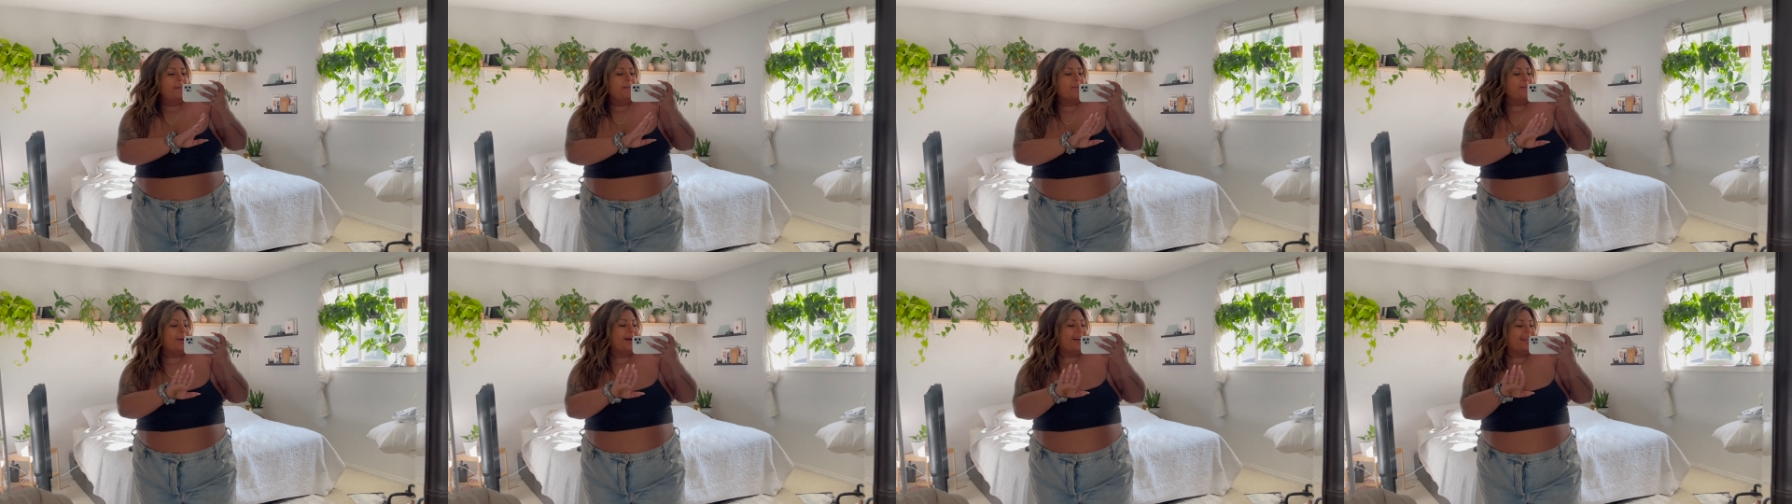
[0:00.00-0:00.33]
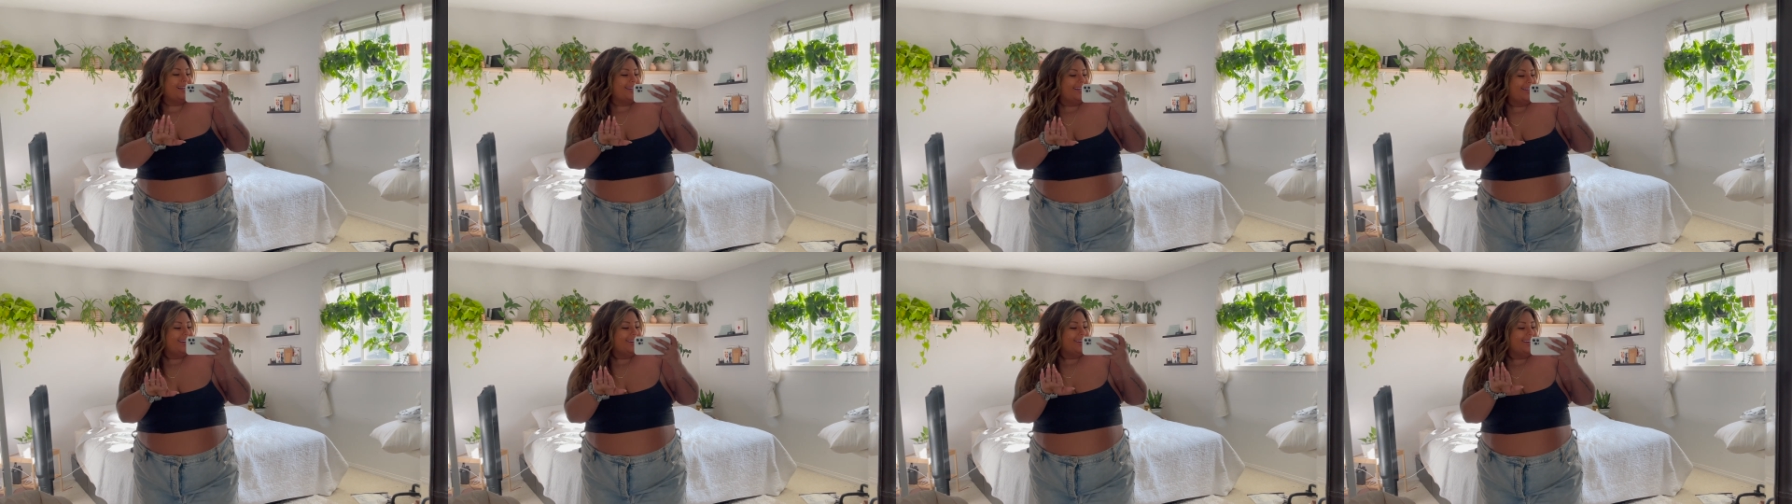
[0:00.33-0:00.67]
But
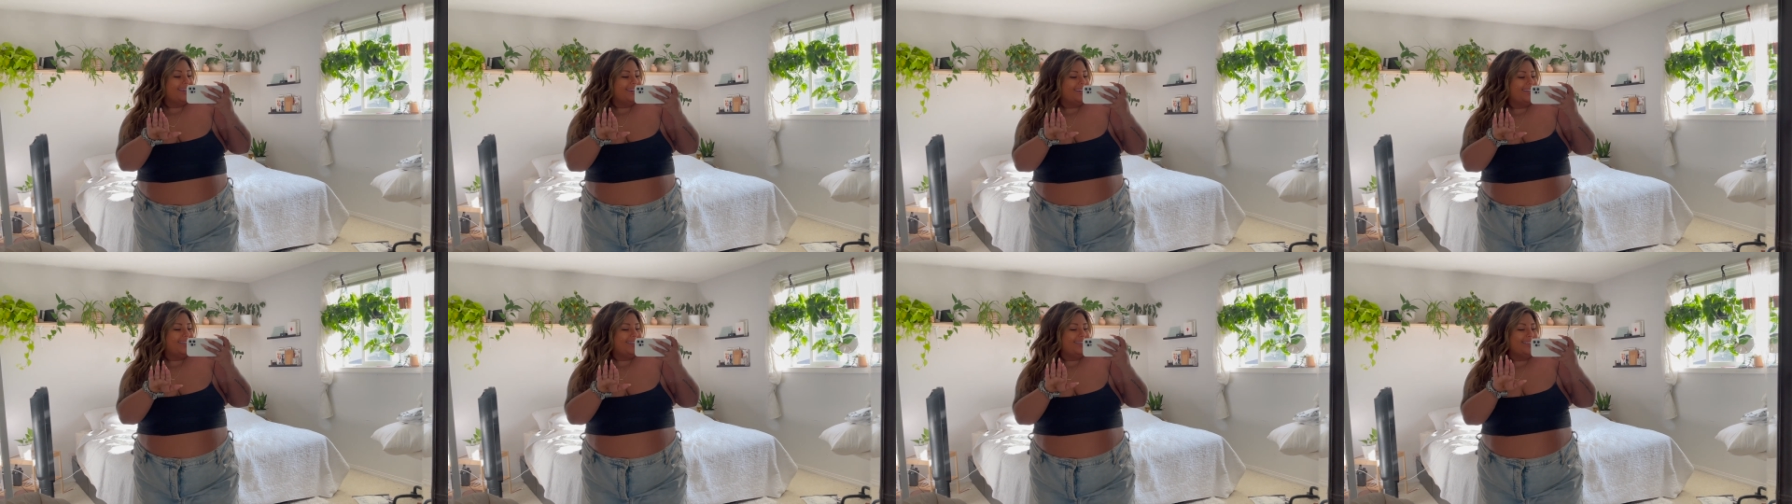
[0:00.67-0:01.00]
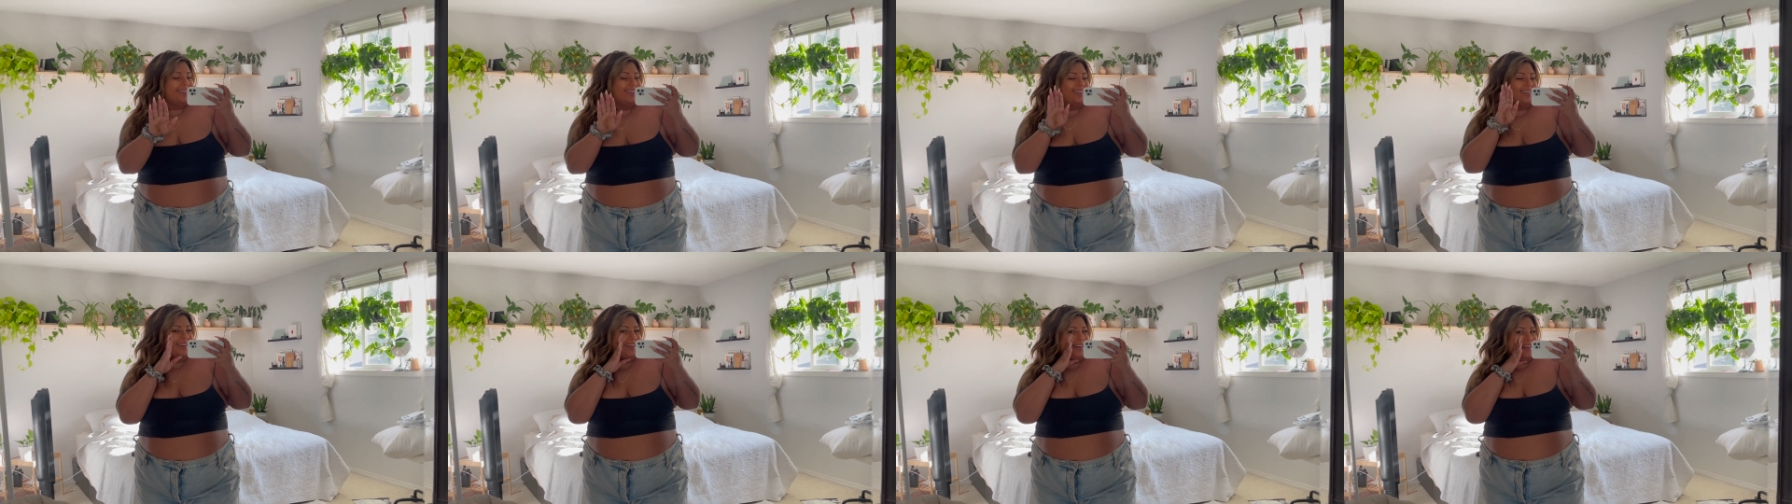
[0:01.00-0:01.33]
here
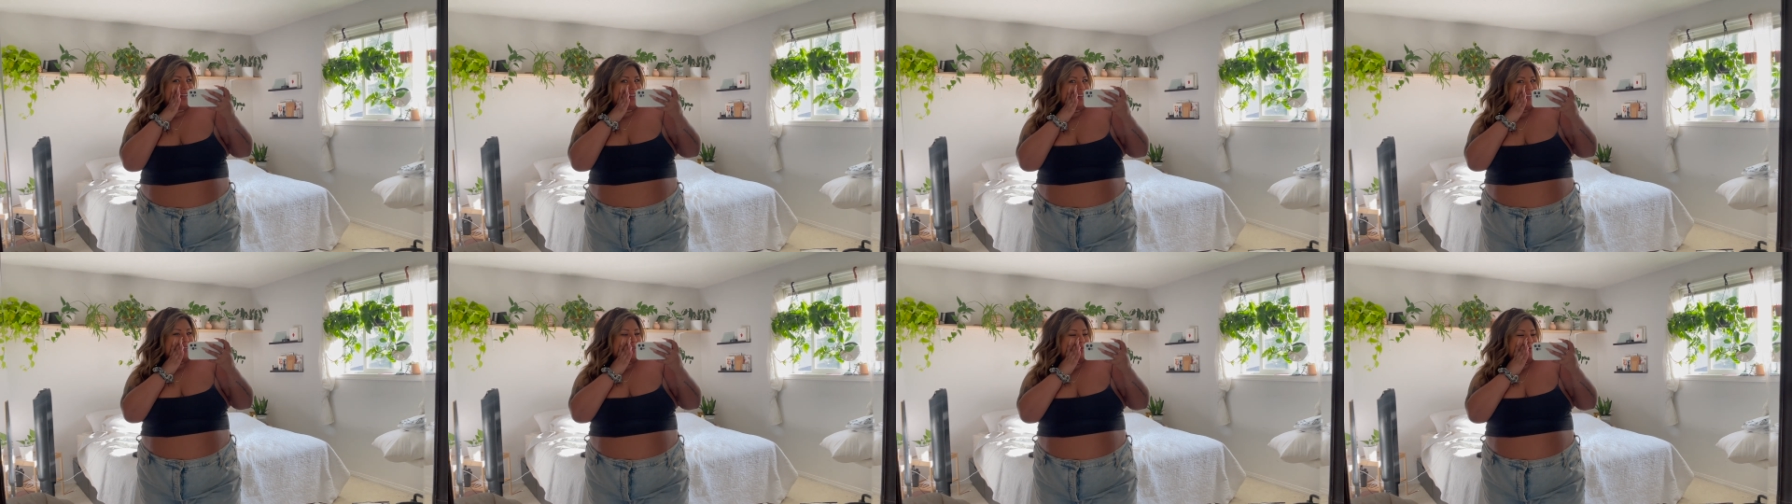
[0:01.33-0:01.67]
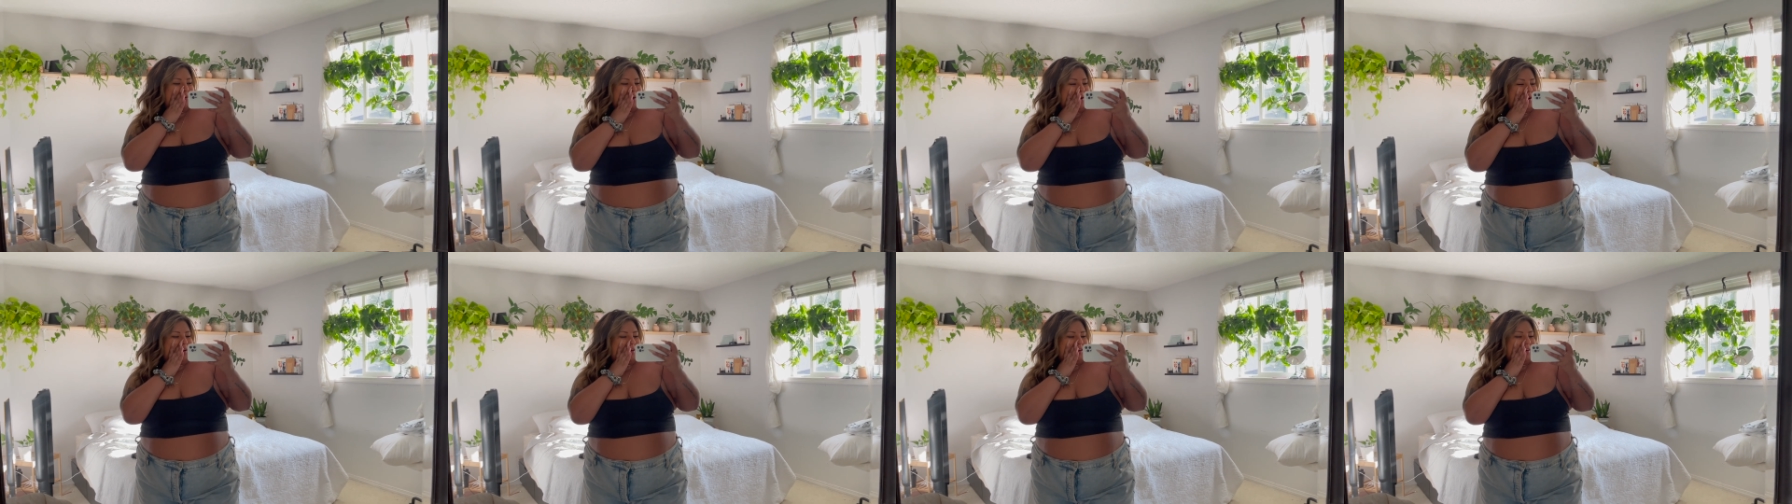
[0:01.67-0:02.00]
is
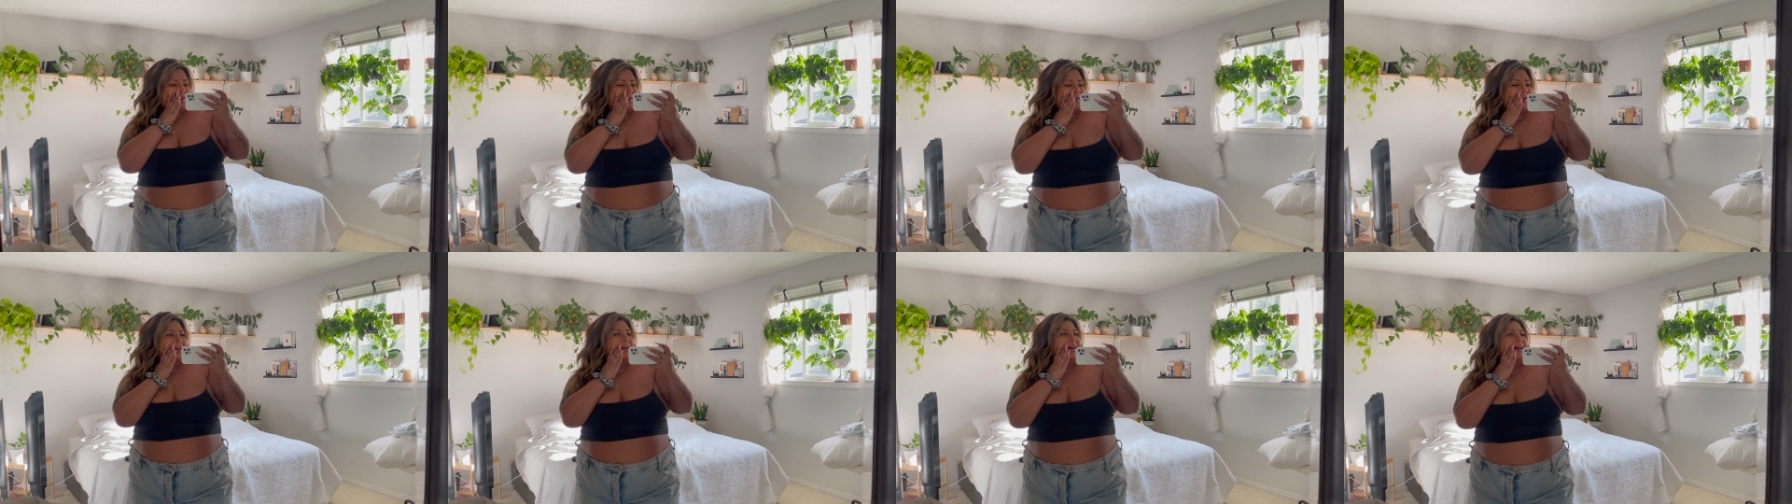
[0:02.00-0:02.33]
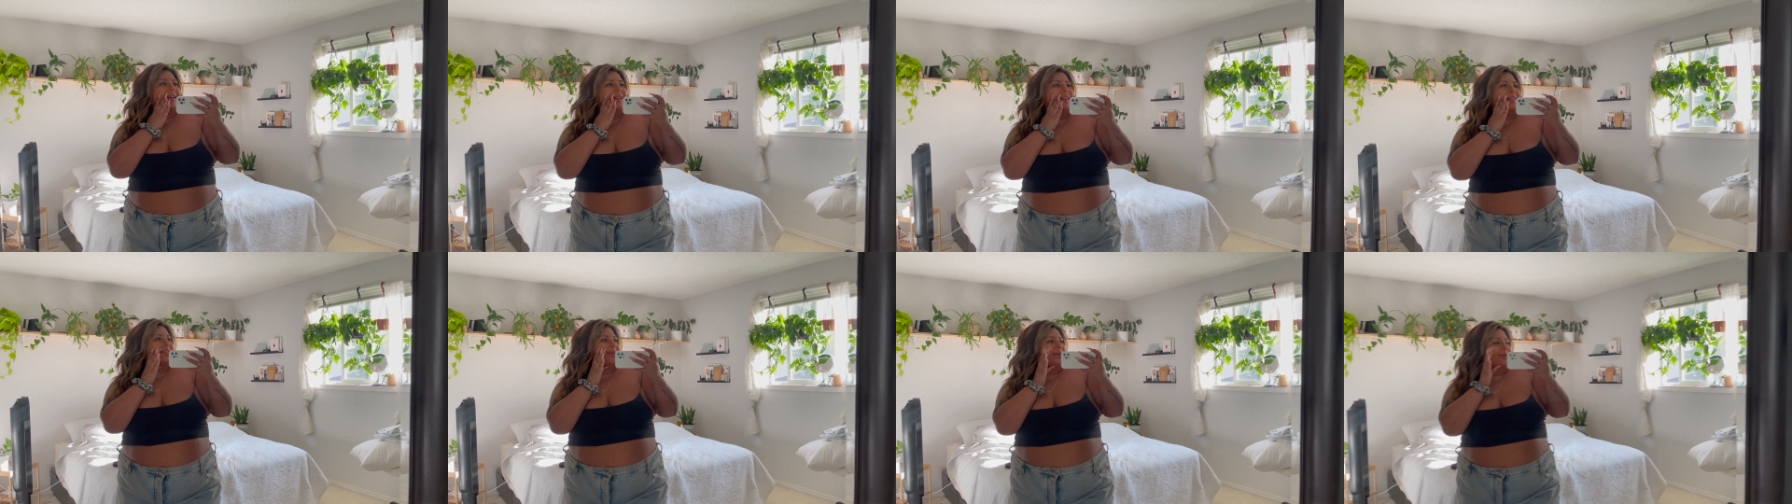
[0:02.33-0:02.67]
what
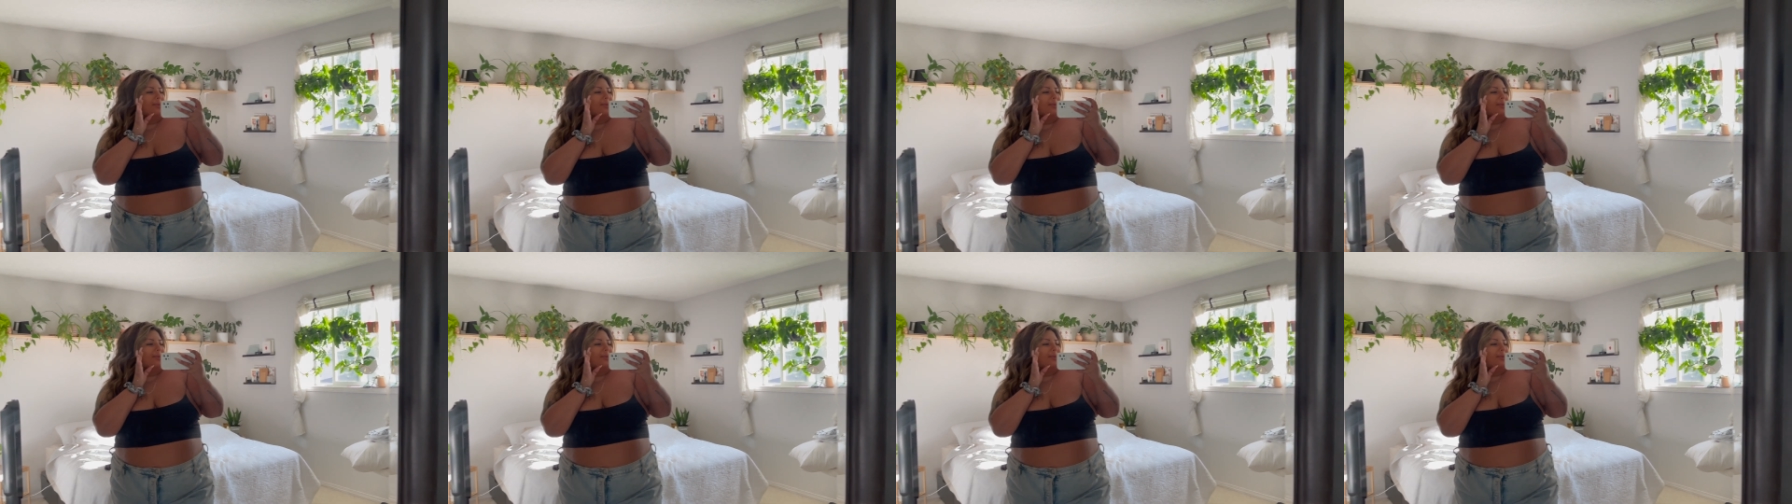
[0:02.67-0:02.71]
the